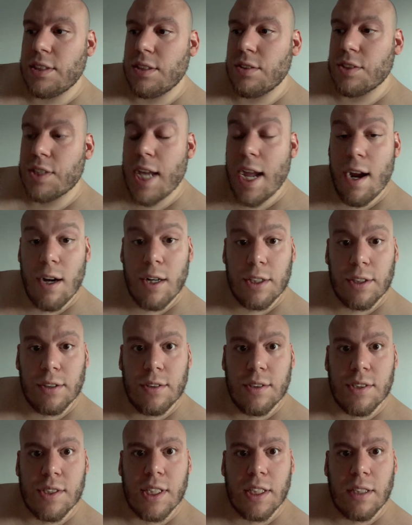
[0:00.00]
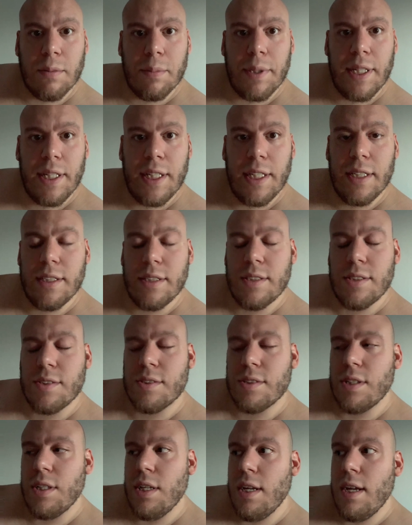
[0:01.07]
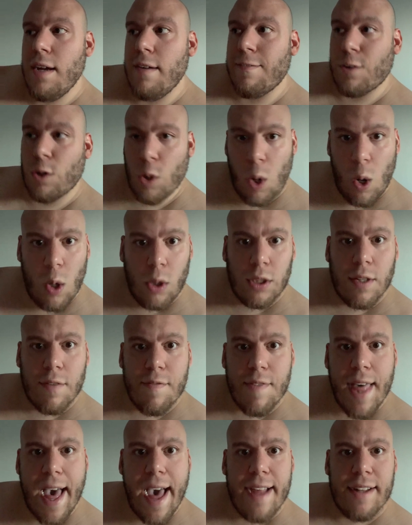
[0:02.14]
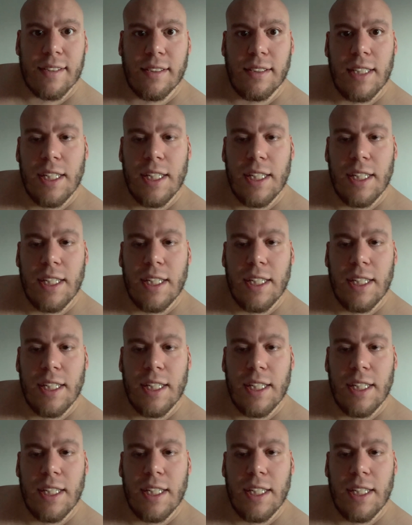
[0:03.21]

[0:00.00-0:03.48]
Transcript: there's character encyclopedias for all of that.